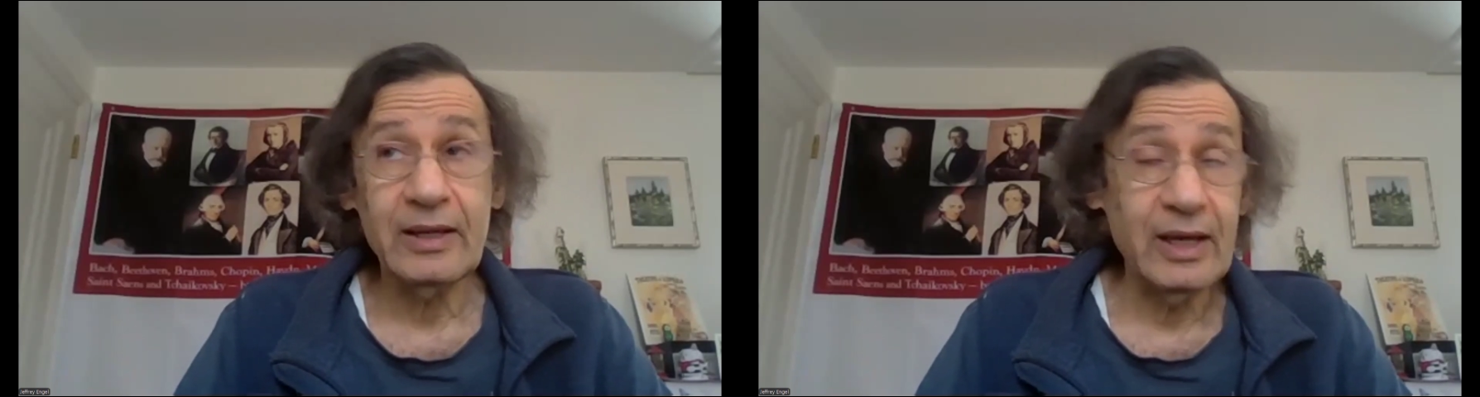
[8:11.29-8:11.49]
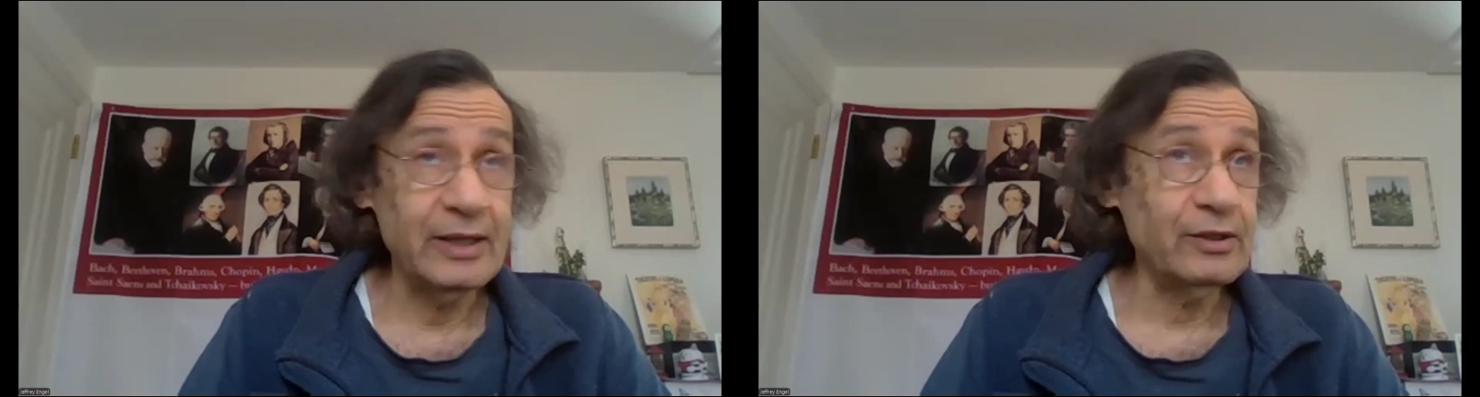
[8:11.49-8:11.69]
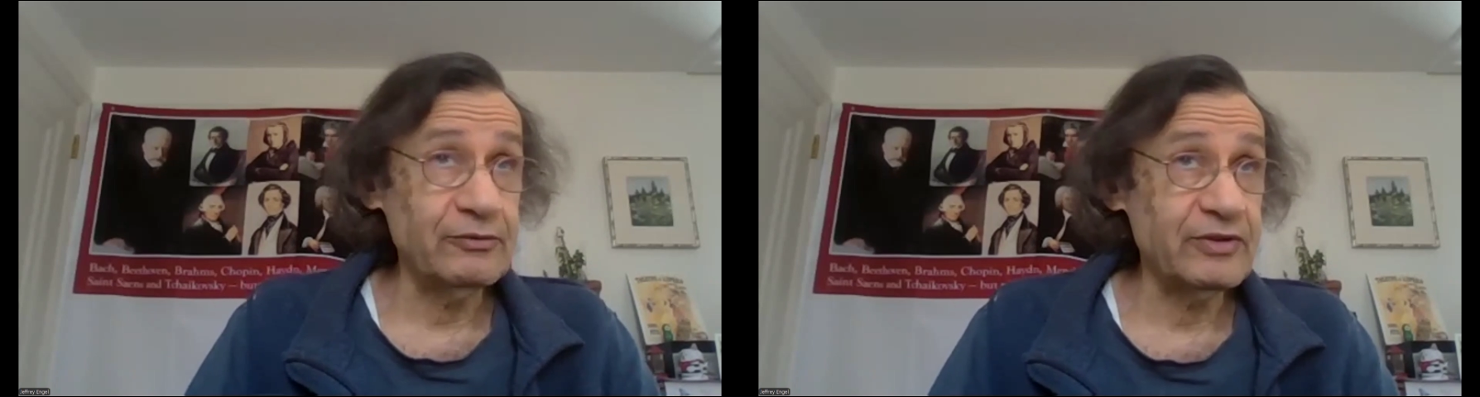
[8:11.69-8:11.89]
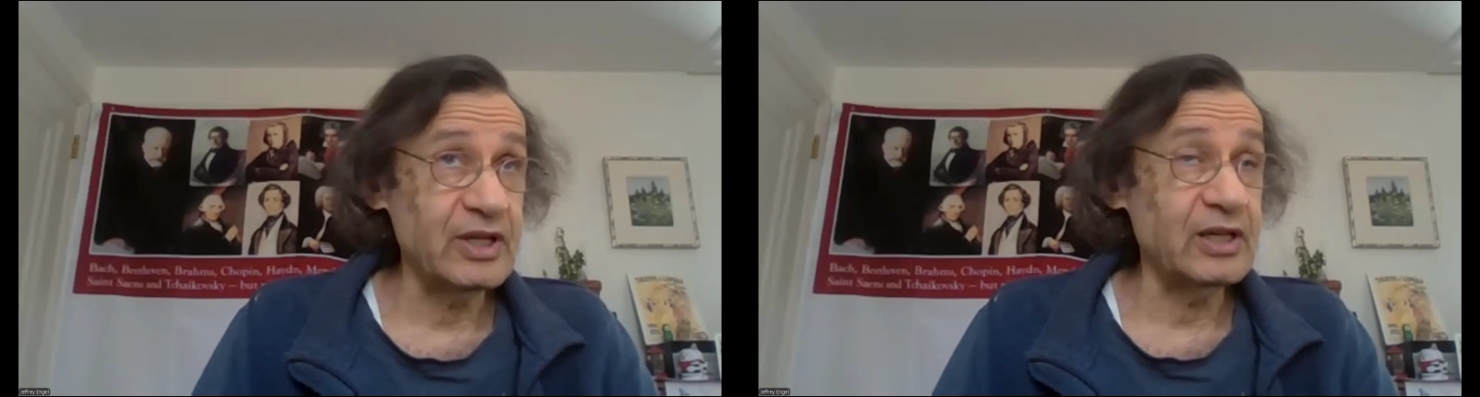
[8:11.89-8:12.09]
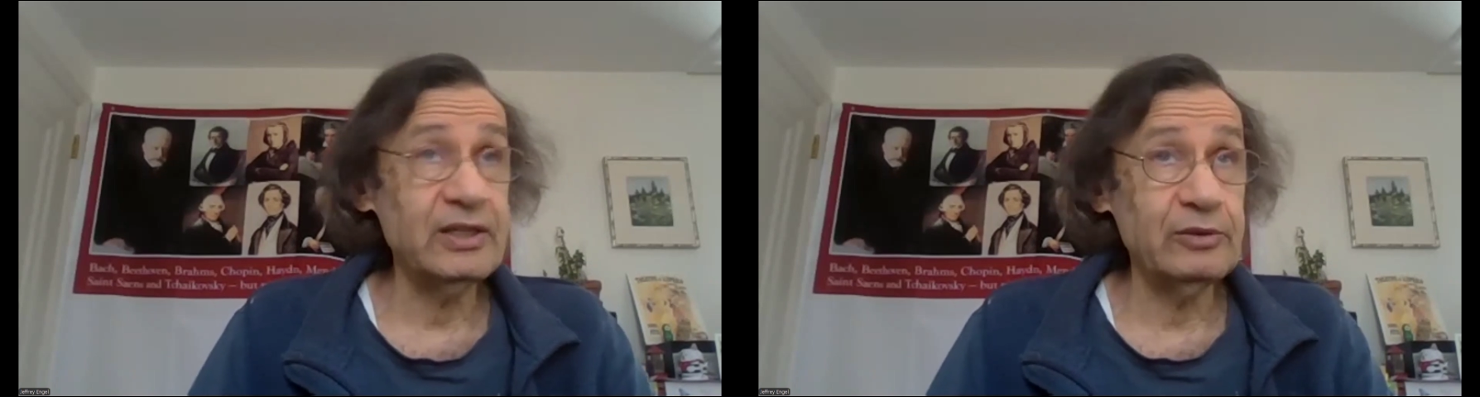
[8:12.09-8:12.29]
And don't
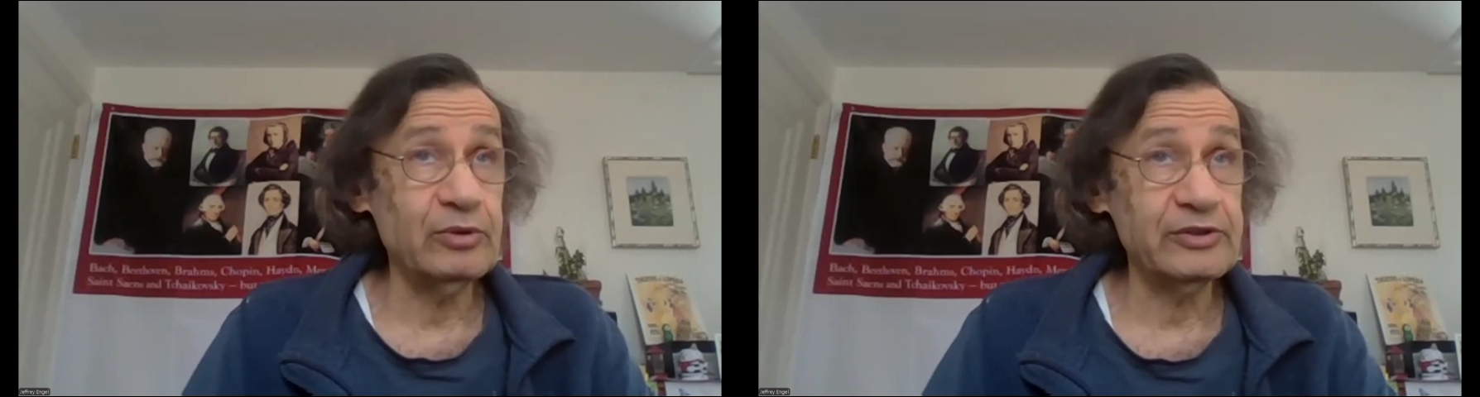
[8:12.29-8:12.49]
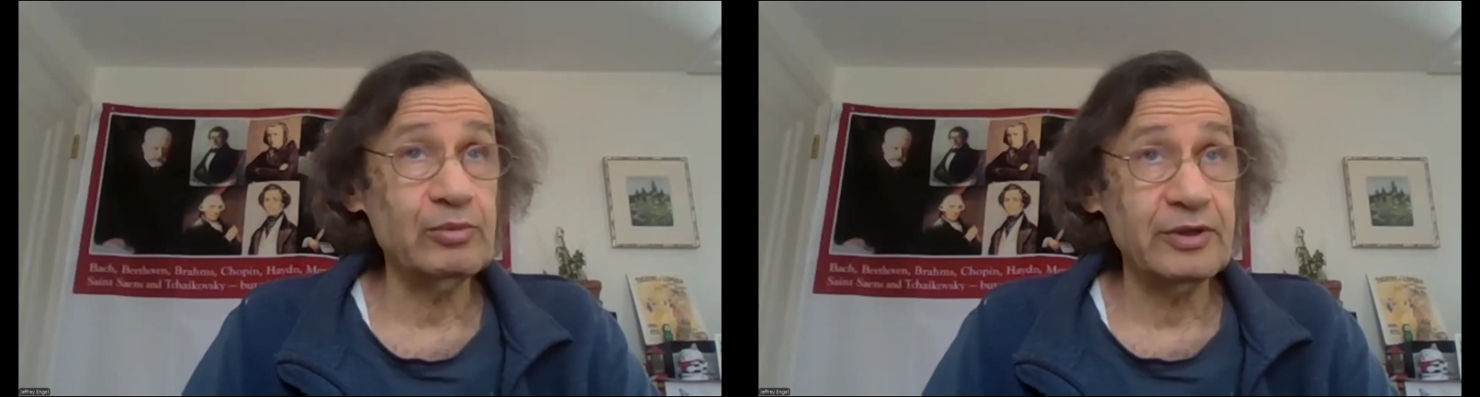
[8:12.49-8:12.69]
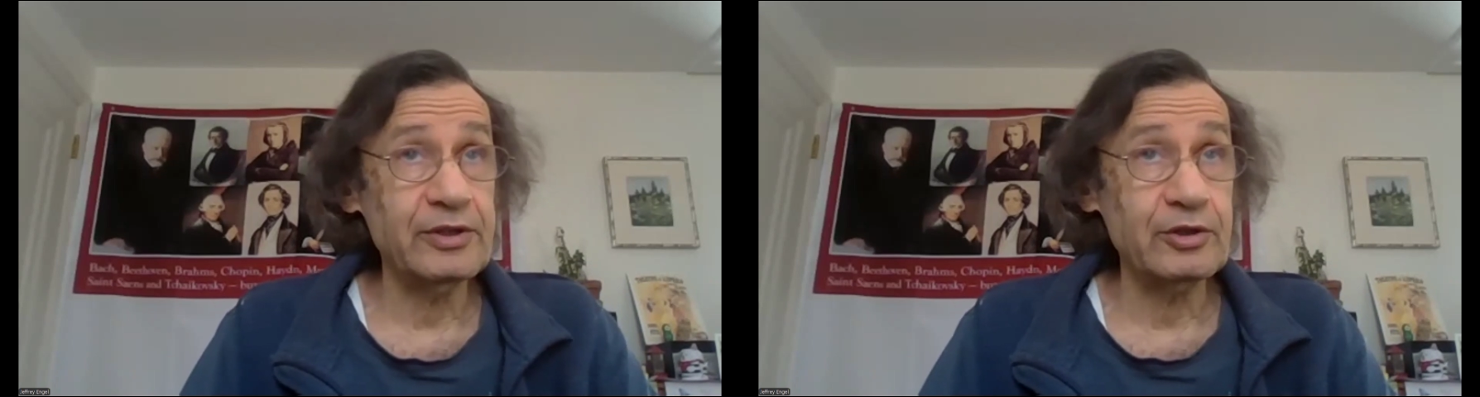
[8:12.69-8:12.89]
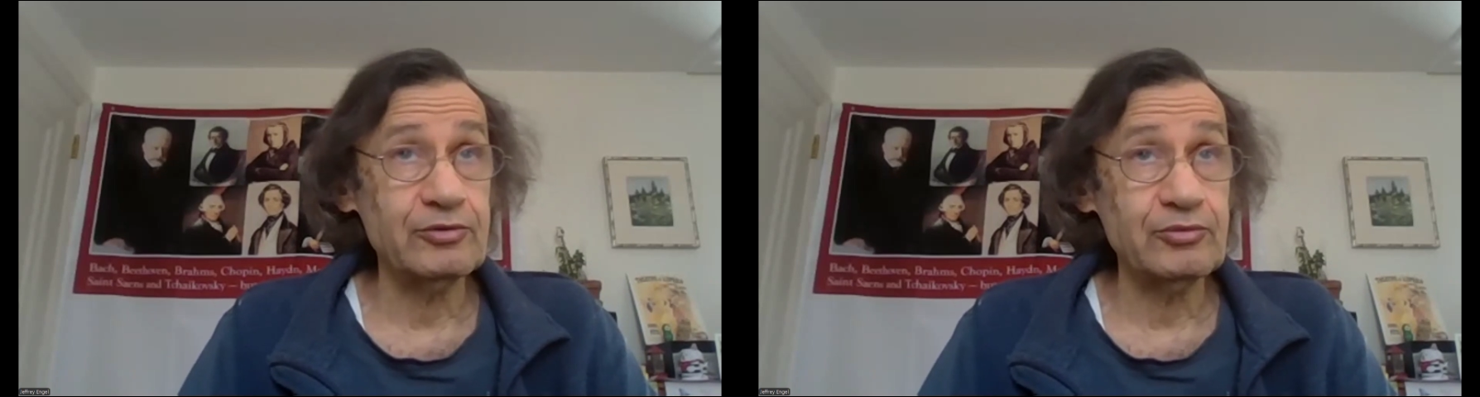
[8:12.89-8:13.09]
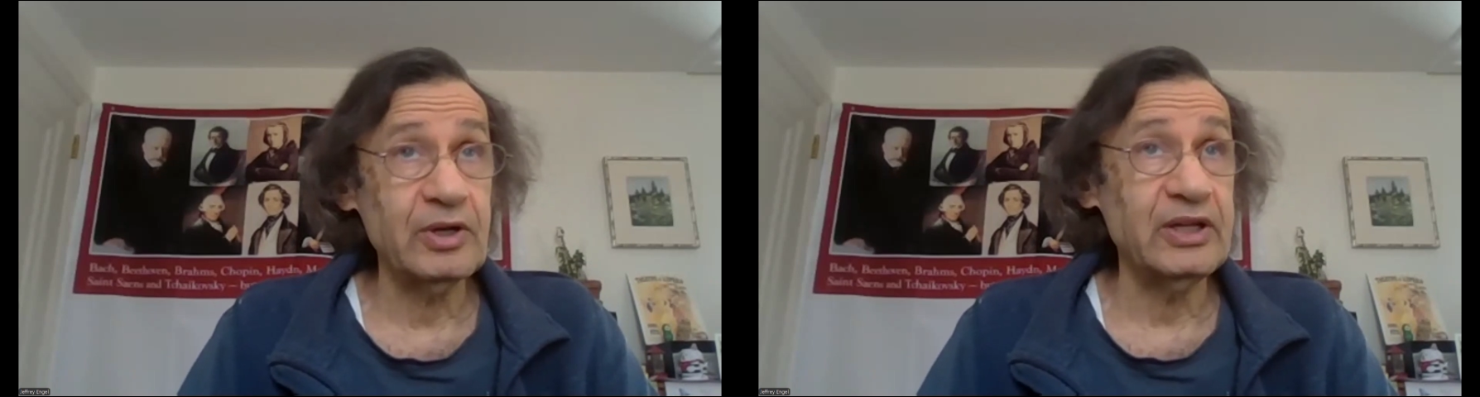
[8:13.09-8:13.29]
forget, he was one of the
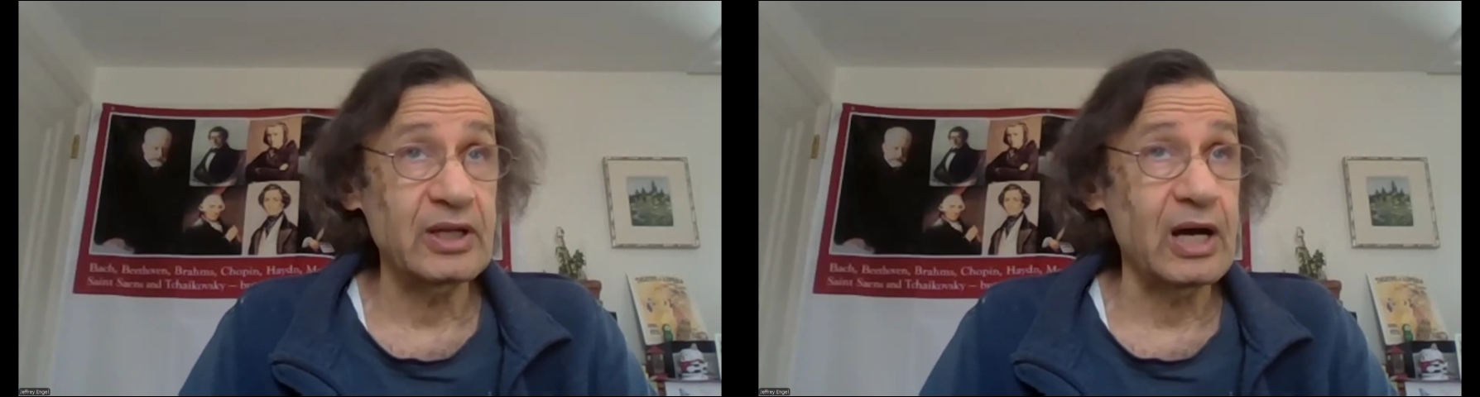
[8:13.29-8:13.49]
great